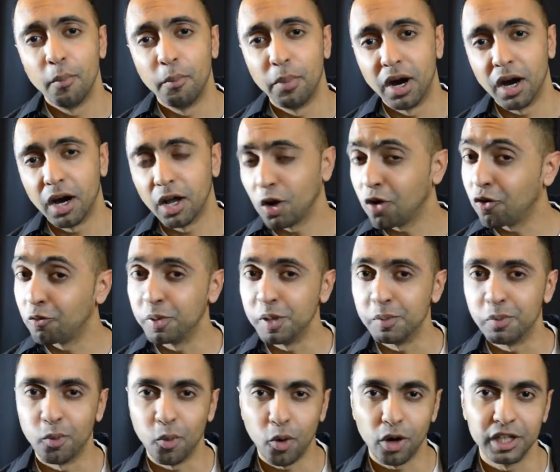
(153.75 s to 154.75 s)
but a lot of
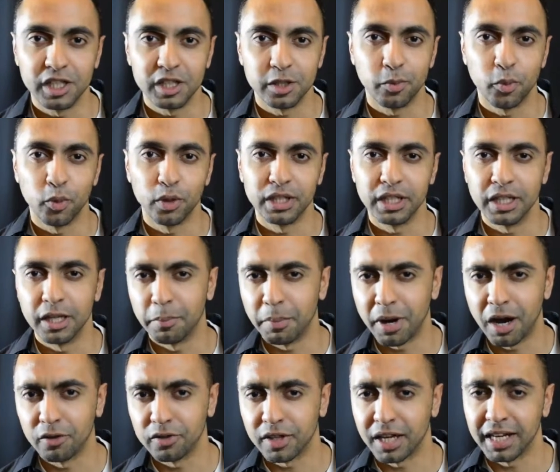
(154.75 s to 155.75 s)
people were disappointed
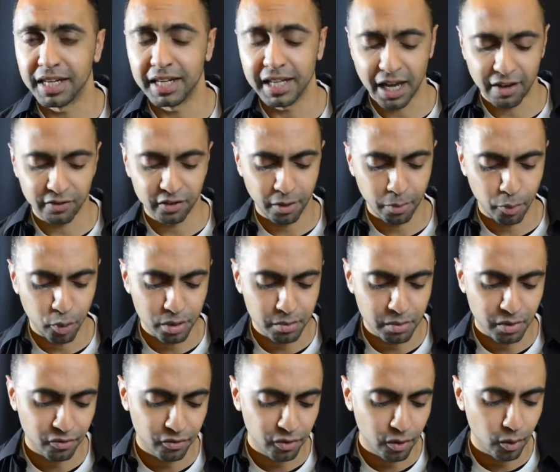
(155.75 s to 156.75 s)
about that. It didn't have that
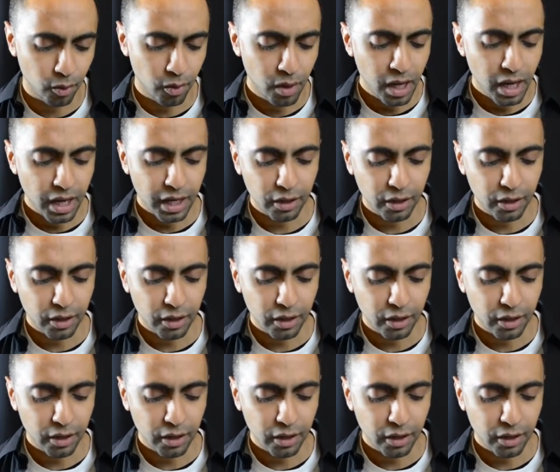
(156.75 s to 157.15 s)
premium feel.